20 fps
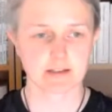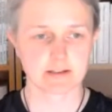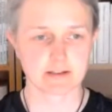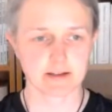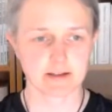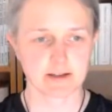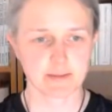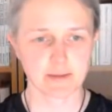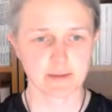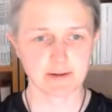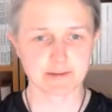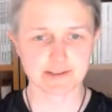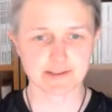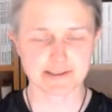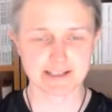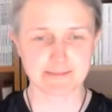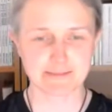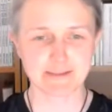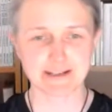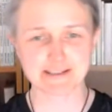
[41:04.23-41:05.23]
about 10
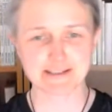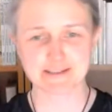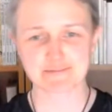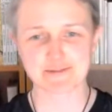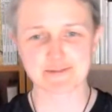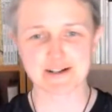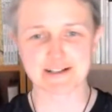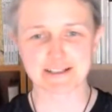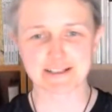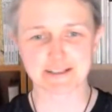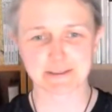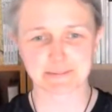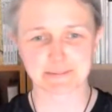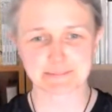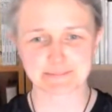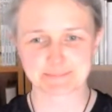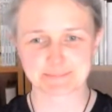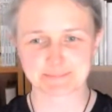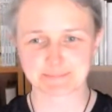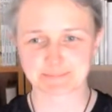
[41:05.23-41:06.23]
minutes of work.
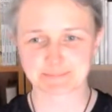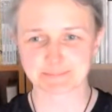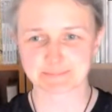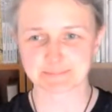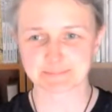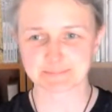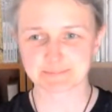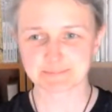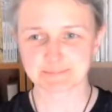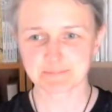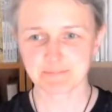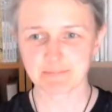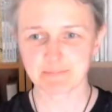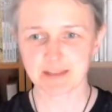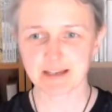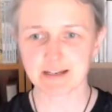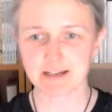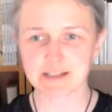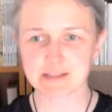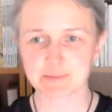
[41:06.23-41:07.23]

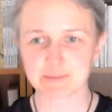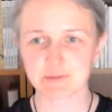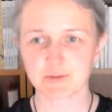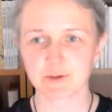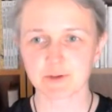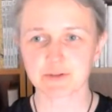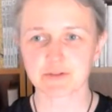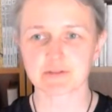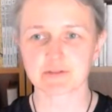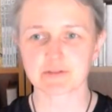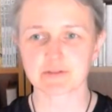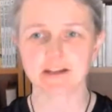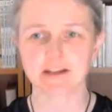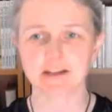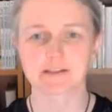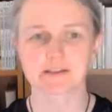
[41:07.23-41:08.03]
Let's move on to the writes.